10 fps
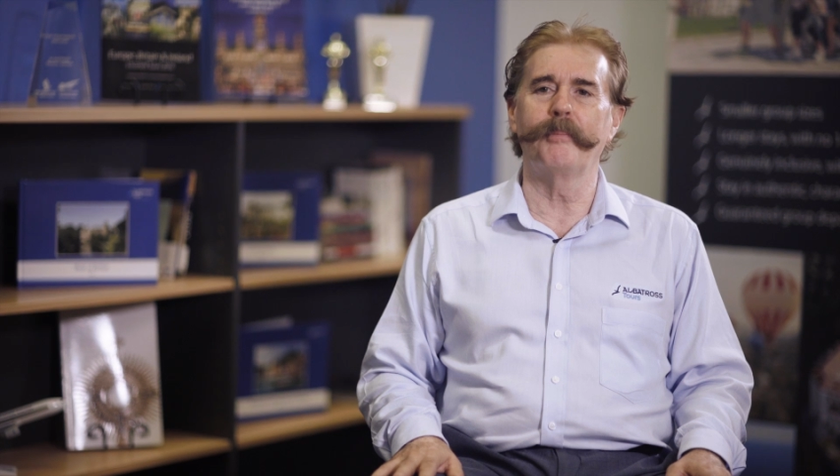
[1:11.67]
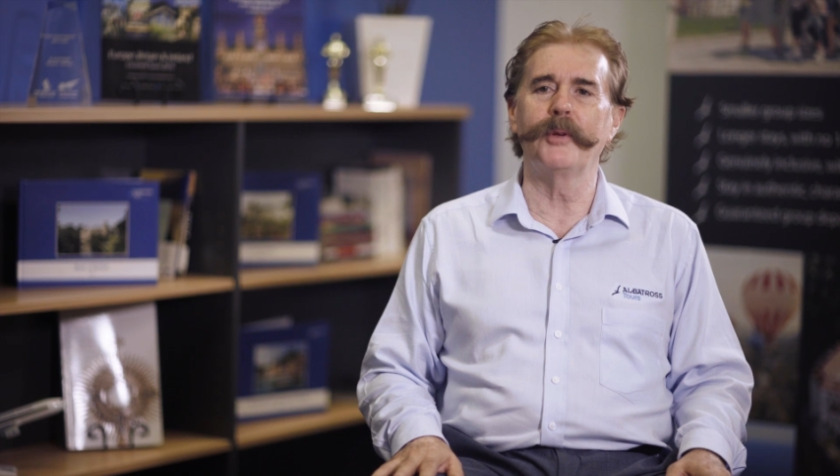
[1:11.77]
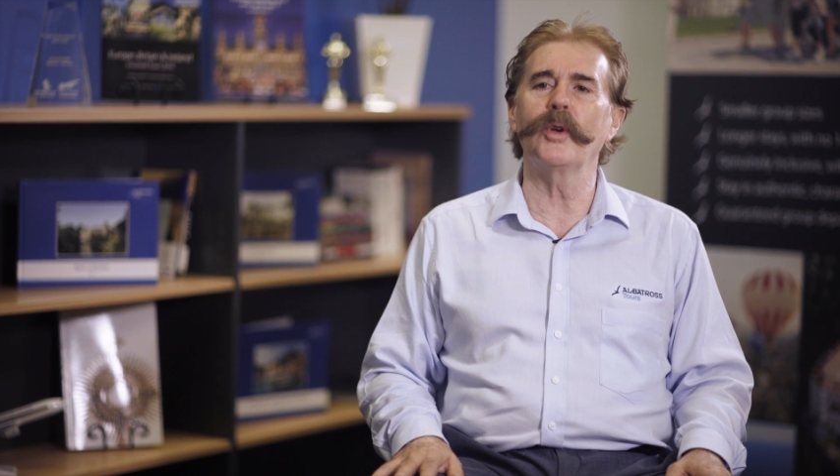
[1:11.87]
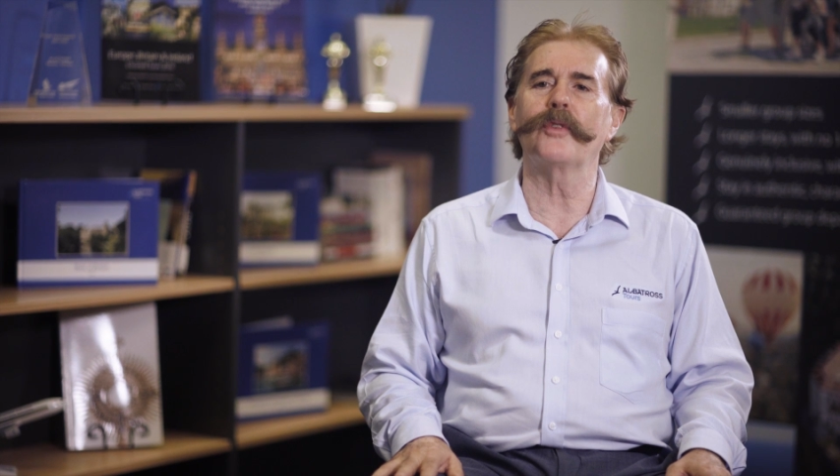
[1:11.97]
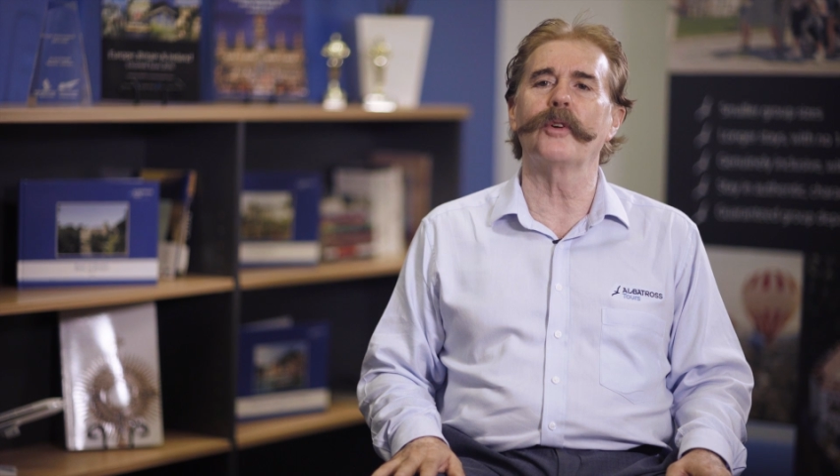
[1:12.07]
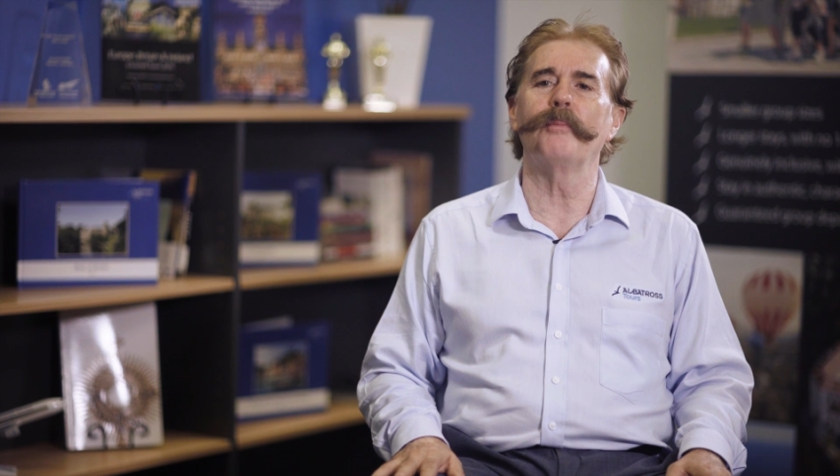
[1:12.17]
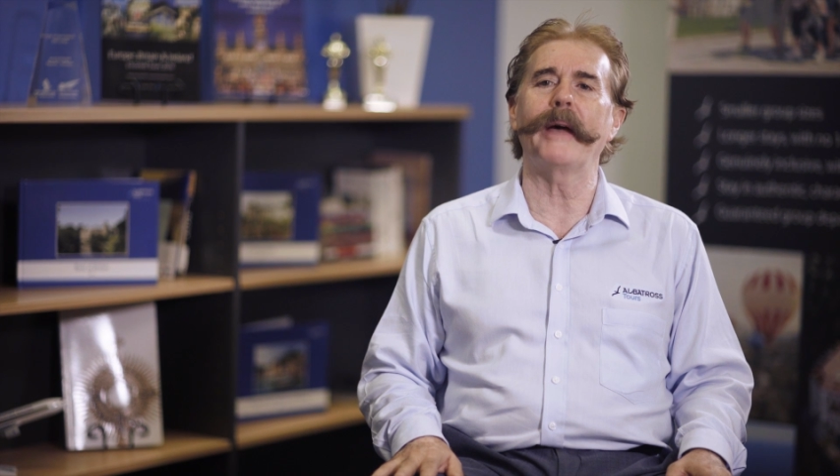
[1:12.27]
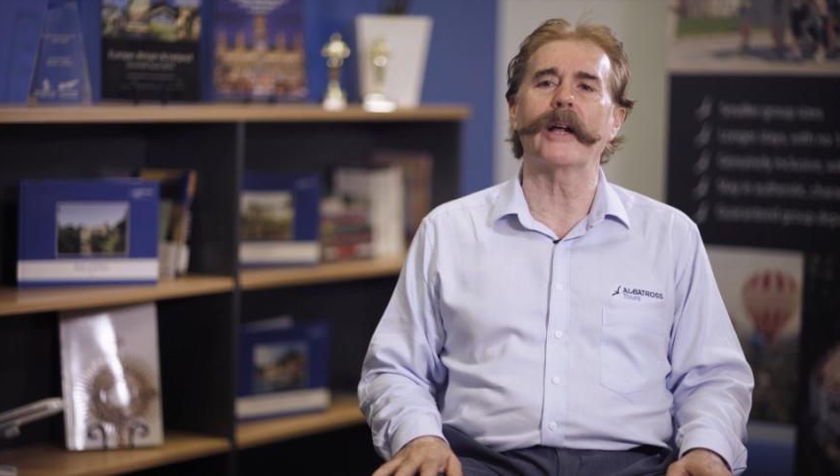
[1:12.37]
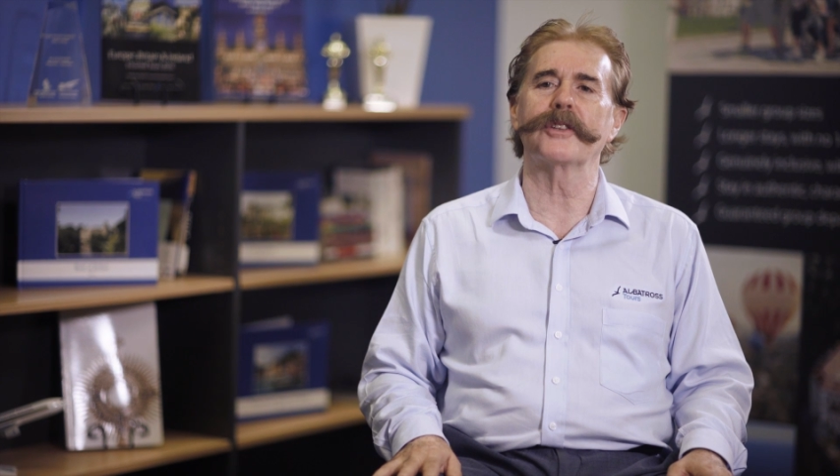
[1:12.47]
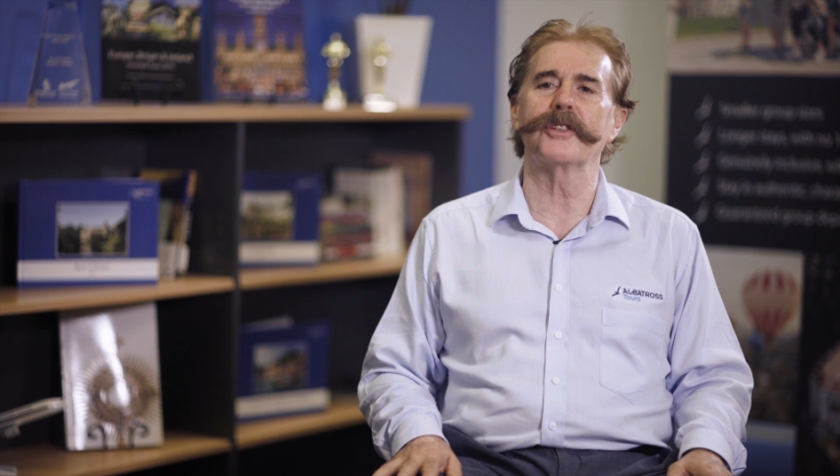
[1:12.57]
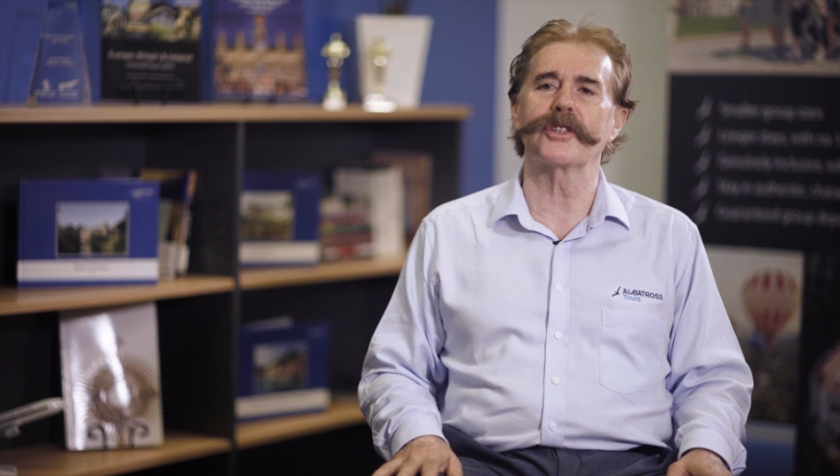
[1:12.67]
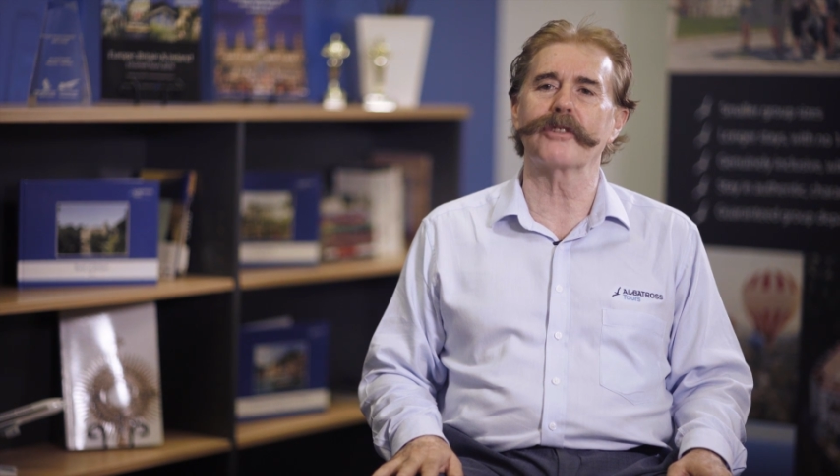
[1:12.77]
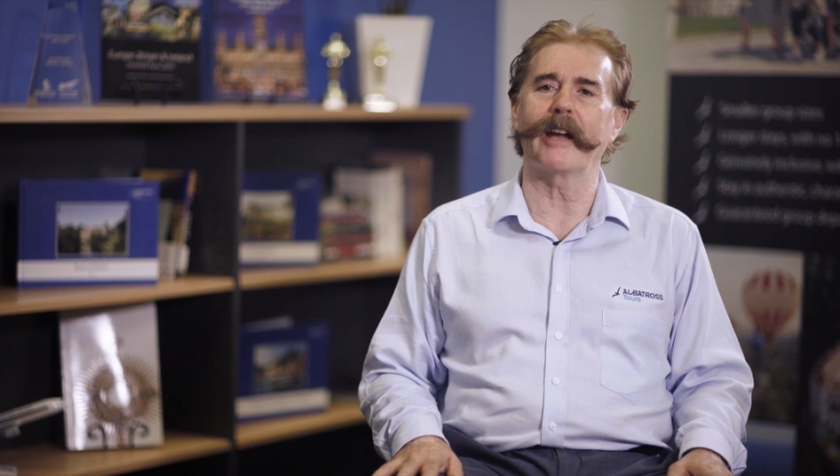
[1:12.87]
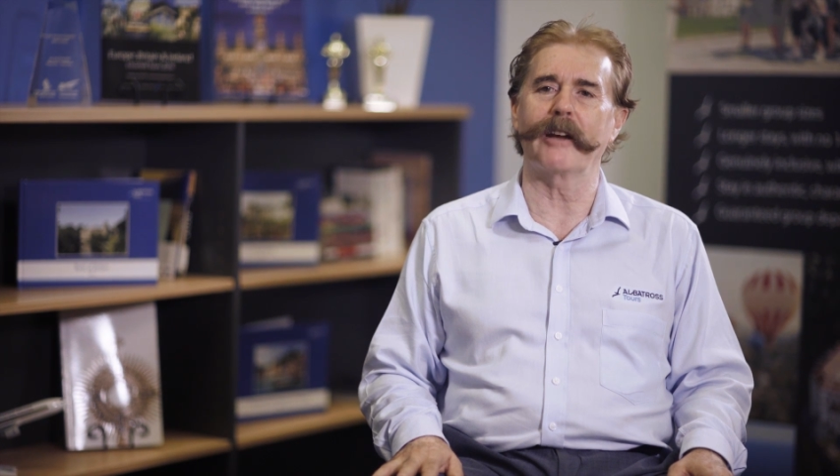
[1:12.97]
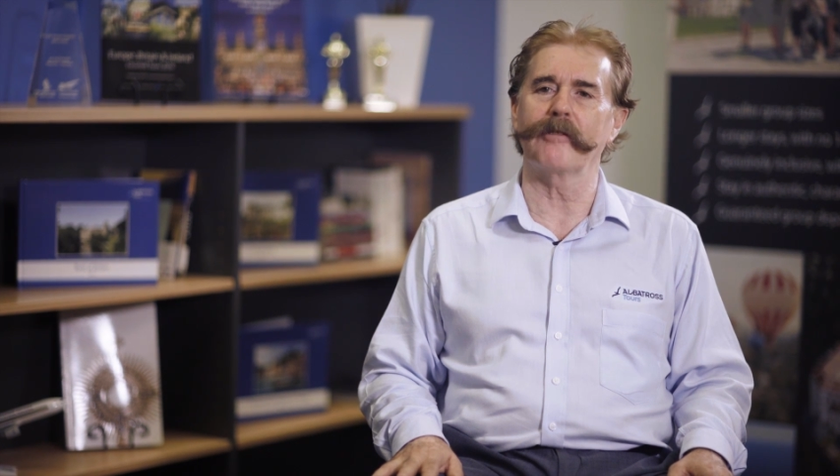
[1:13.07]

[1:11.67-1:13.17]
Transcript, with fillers: beautiful mountainous terrain